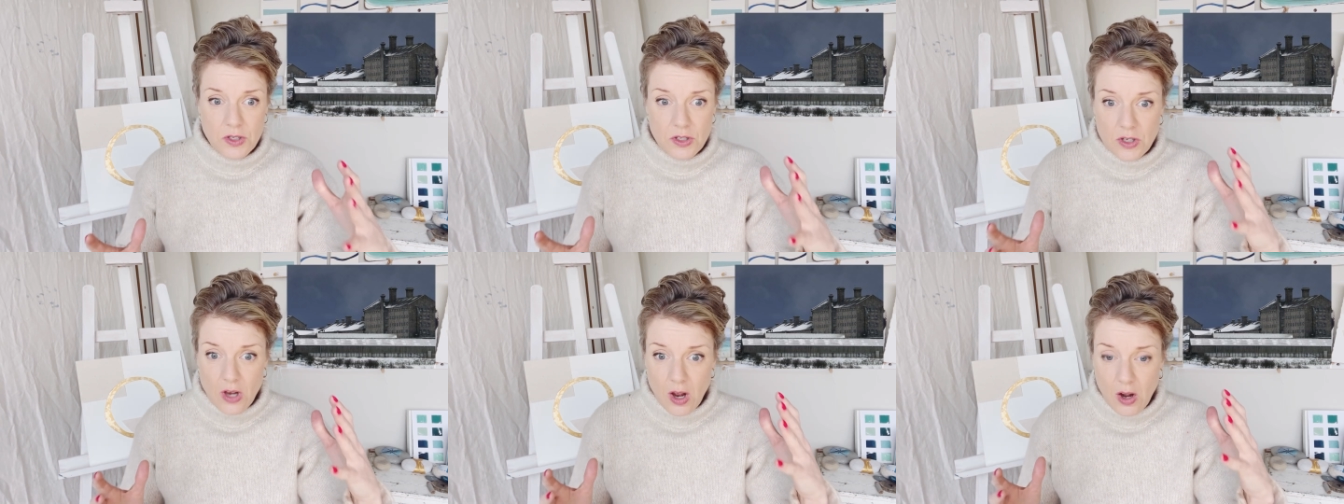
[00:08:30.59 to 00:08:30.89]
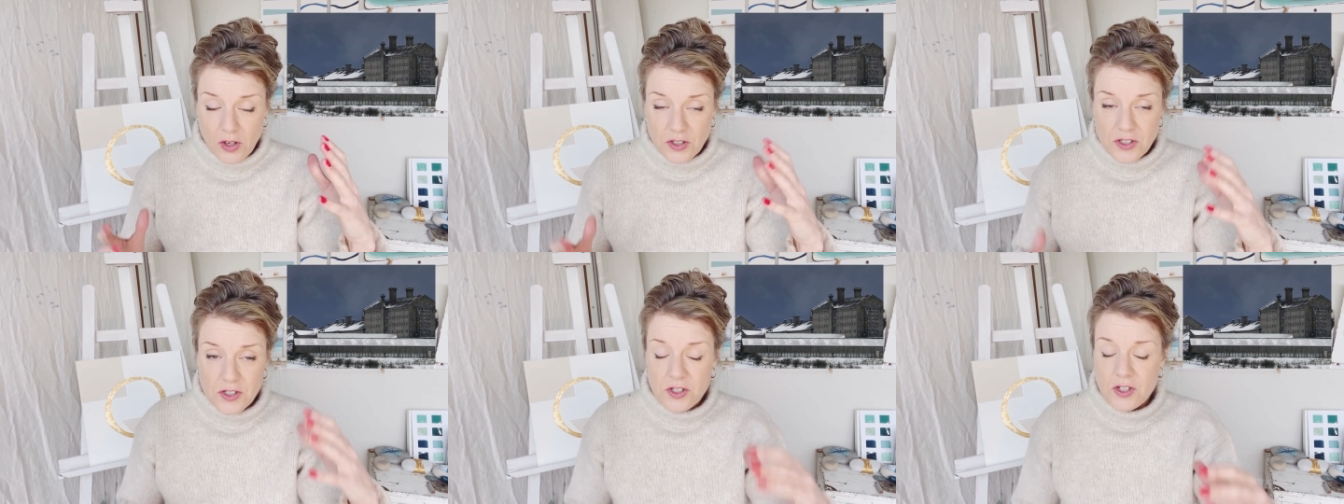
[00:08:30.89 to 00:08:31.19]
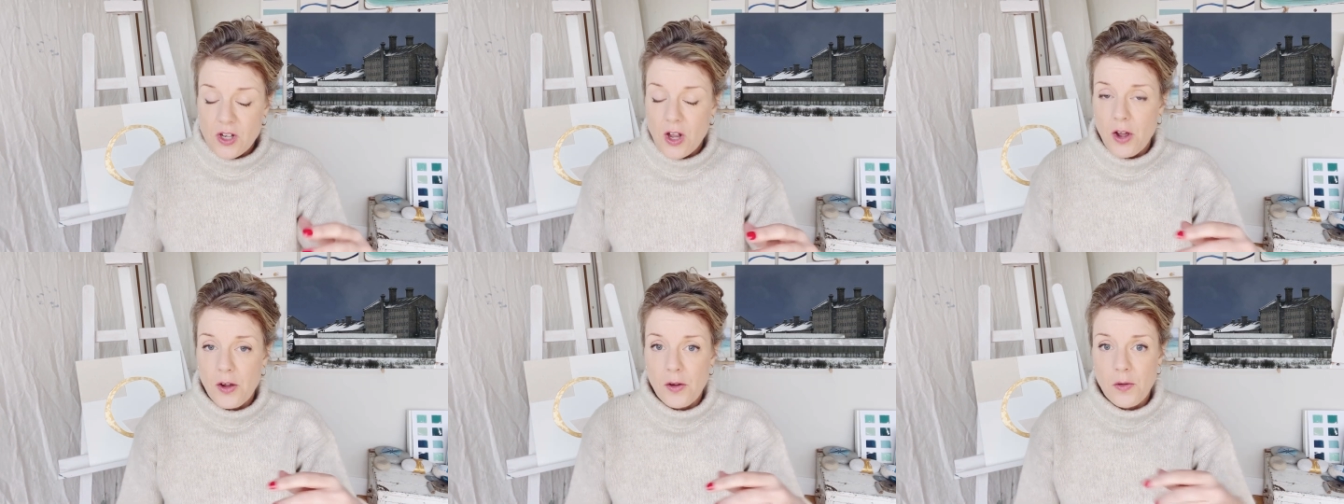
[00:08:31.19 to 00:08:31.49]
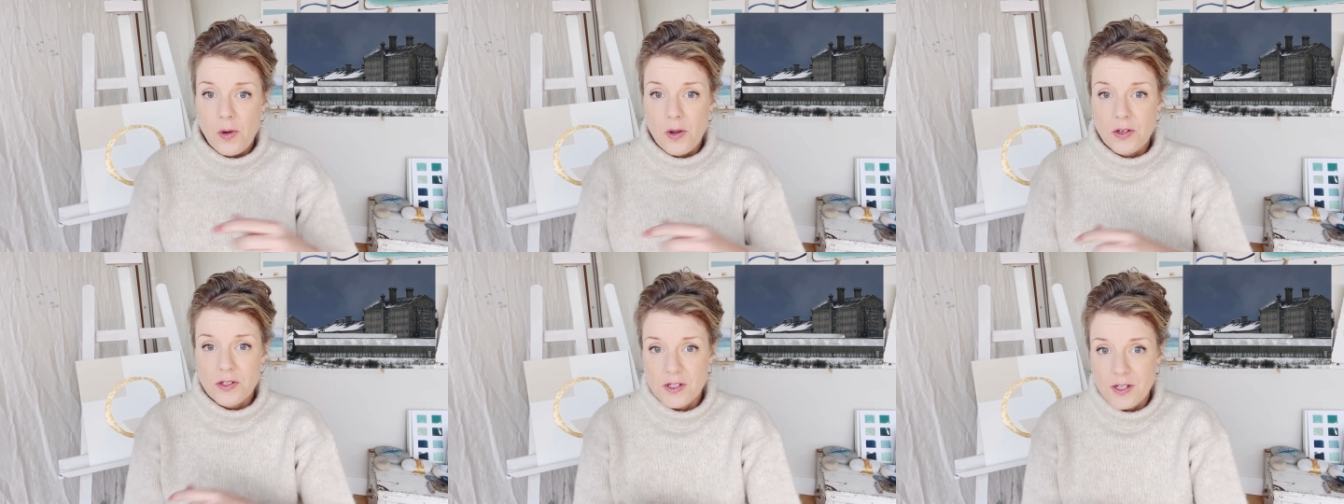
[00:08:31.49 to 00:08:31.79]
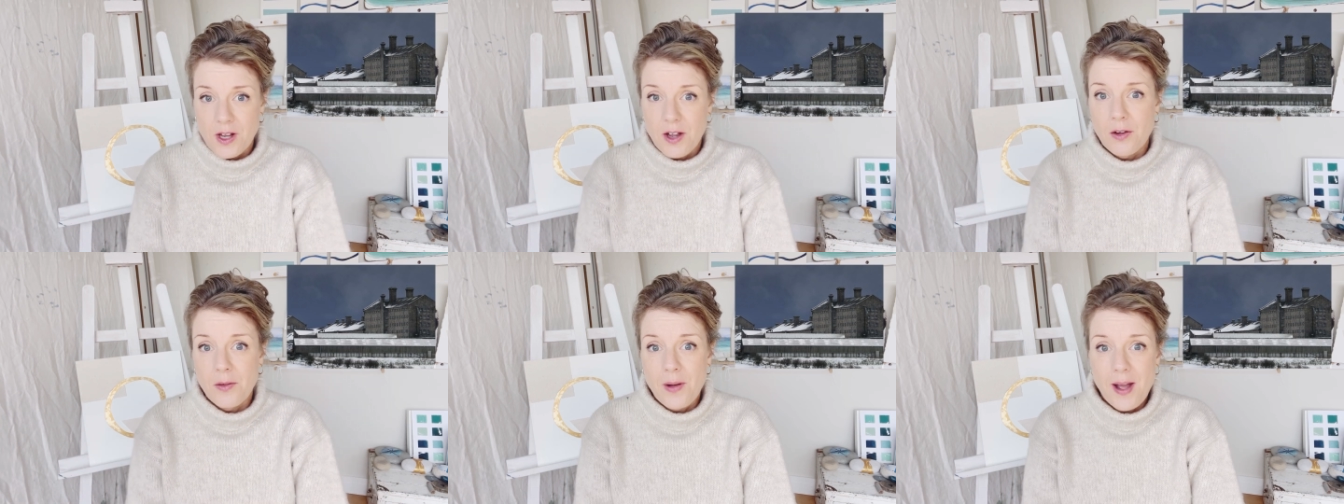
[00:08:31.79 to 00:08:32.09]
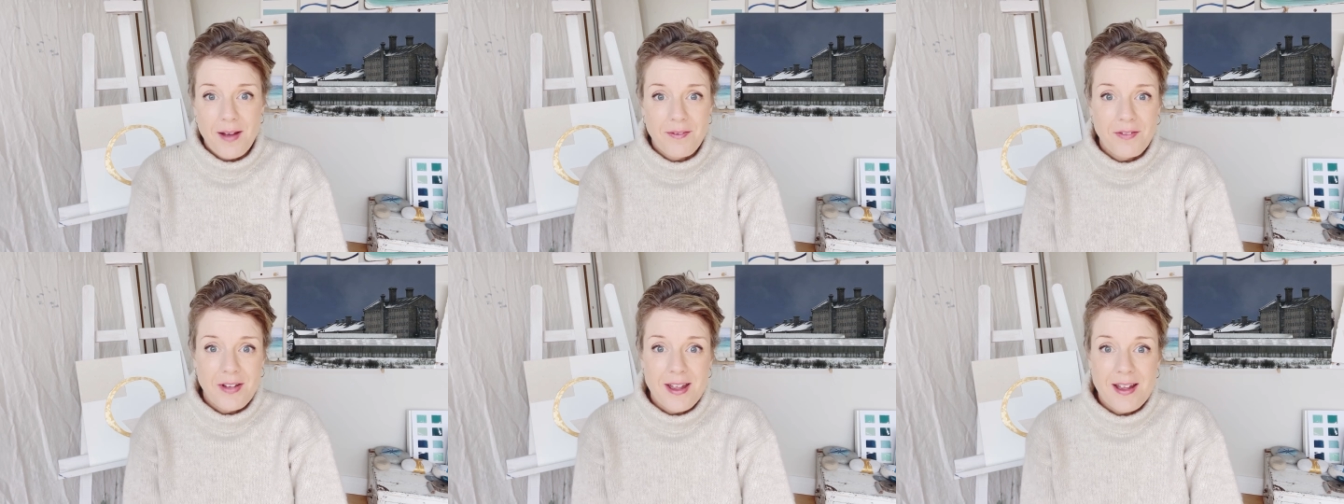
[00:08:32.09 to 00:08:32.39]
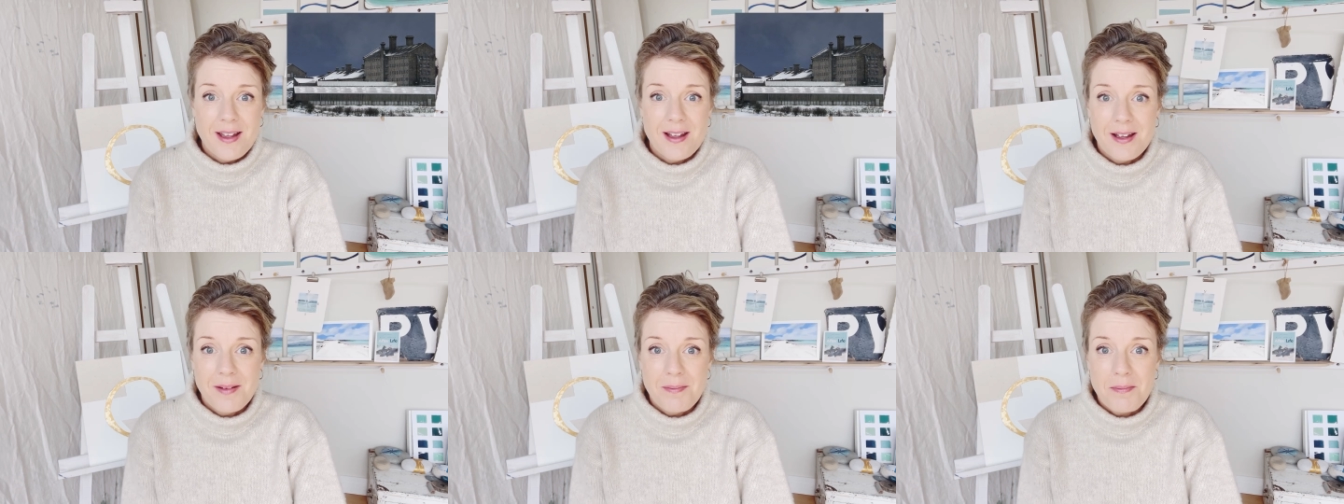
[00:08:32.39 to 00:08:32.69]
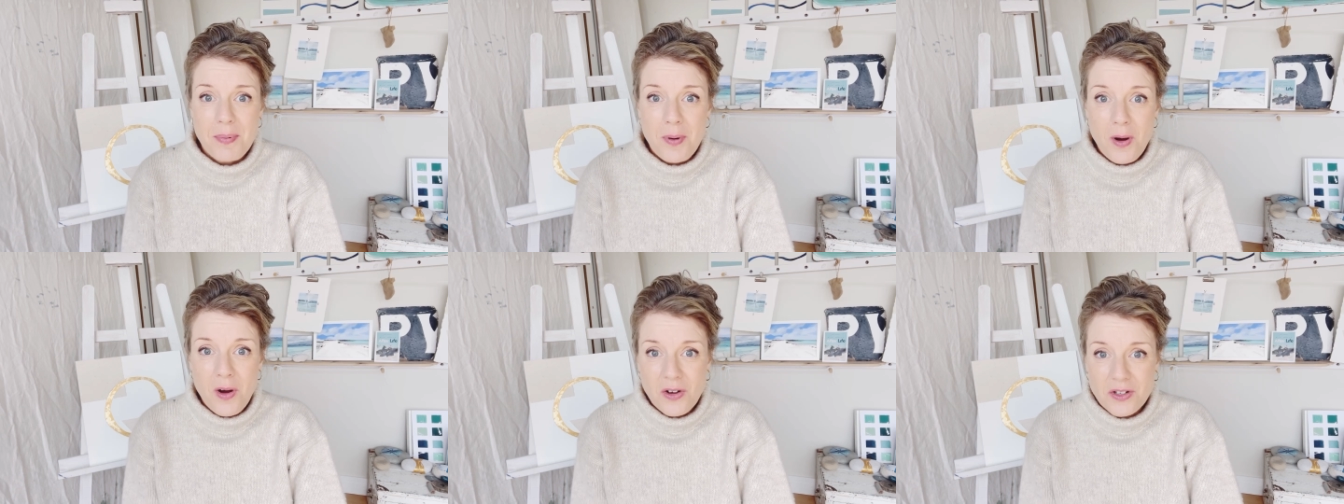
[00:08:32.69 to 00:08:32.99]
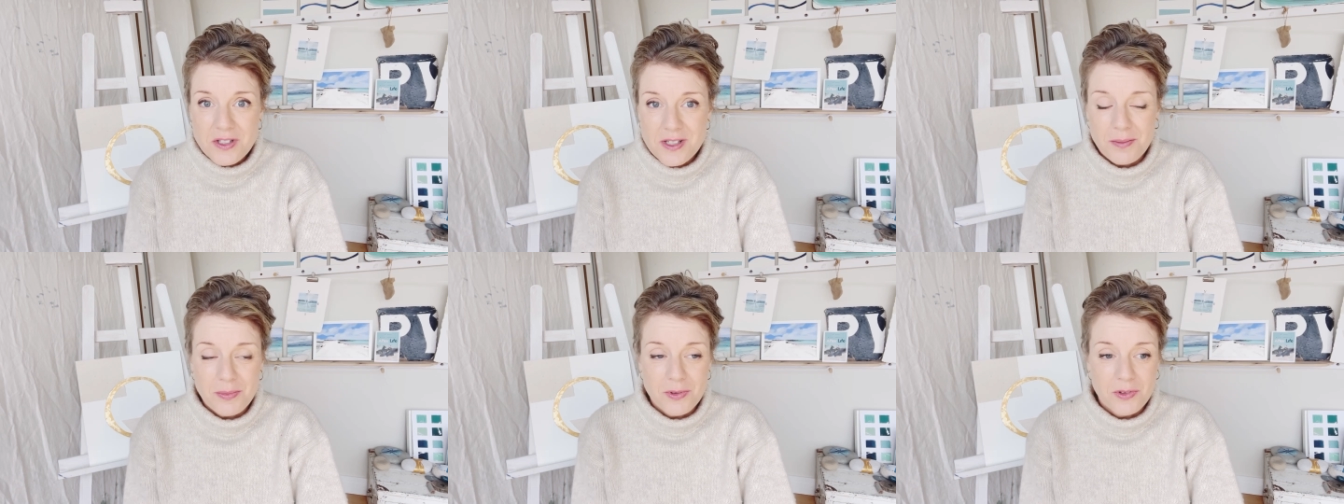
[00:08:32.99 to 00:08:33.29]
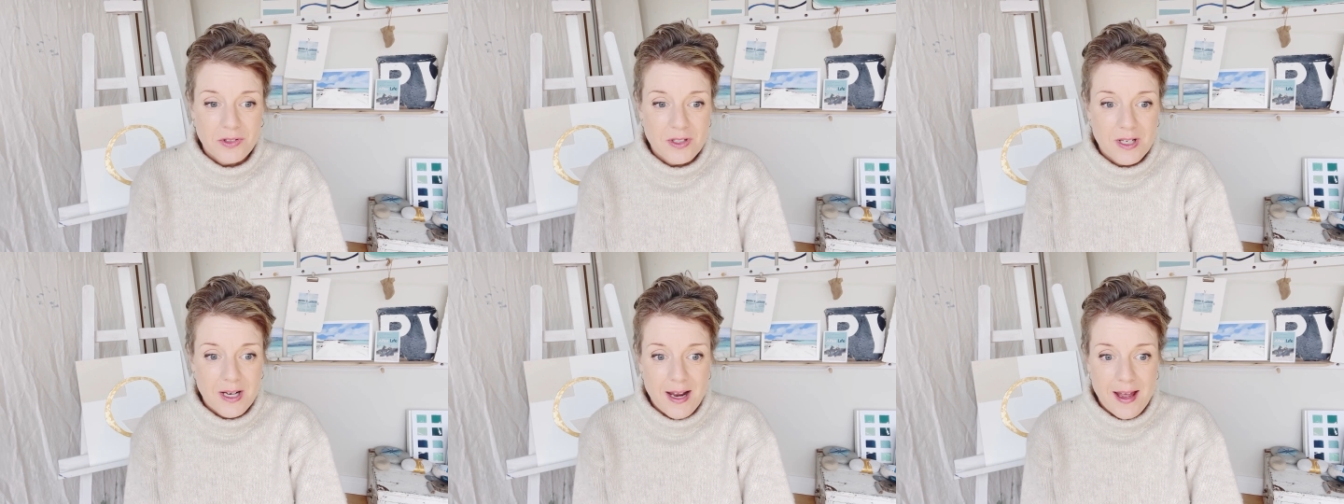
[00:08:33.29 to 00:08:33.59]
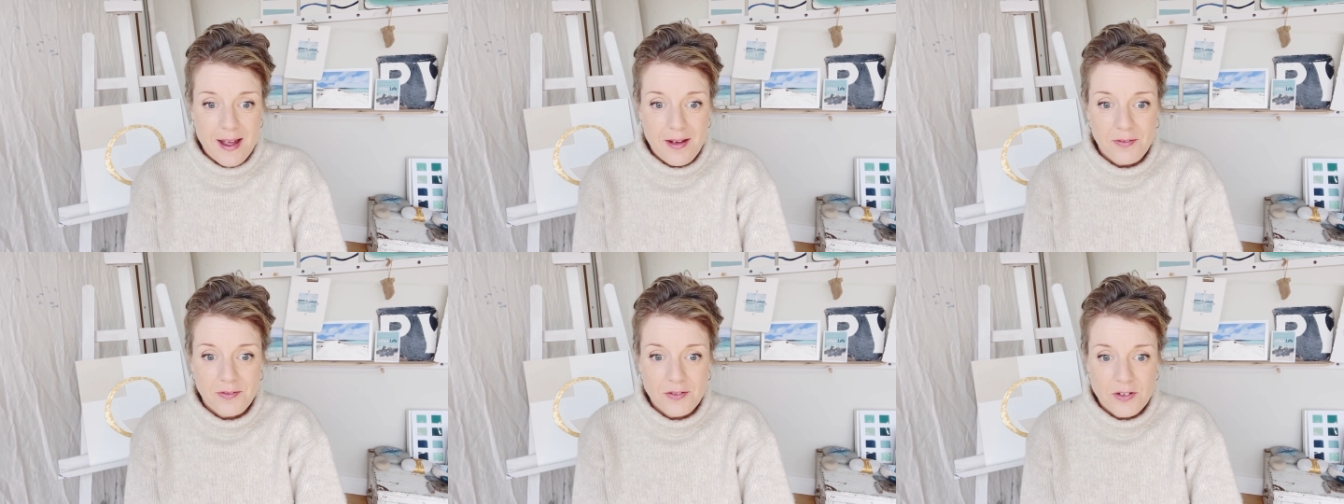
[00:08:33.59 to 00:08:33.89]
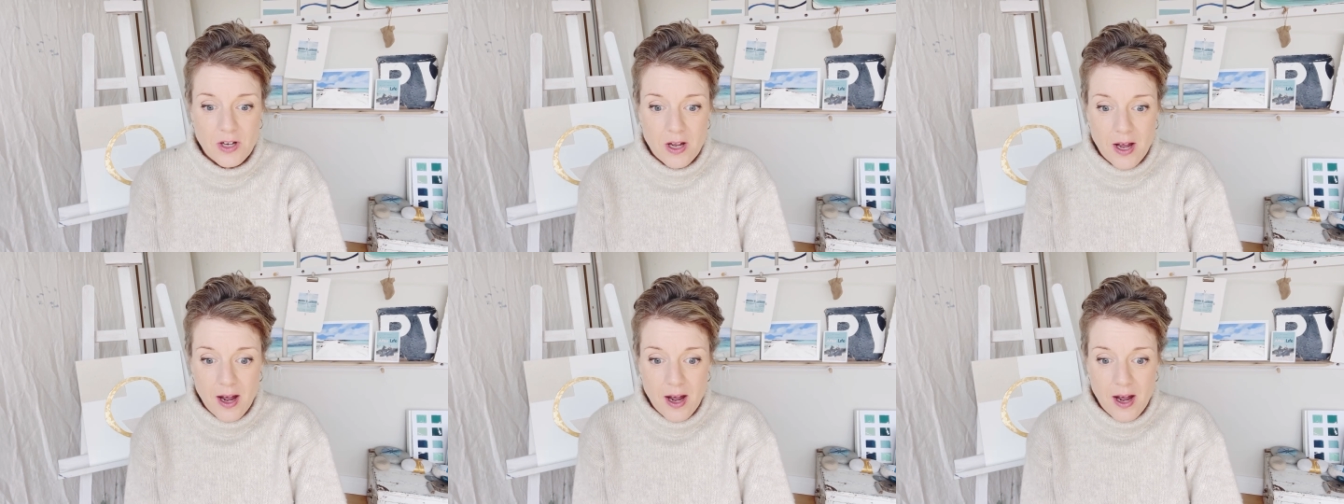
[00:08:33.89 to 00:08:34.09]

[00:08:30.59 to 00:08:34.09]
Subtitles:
are so heavy, impossible to lift,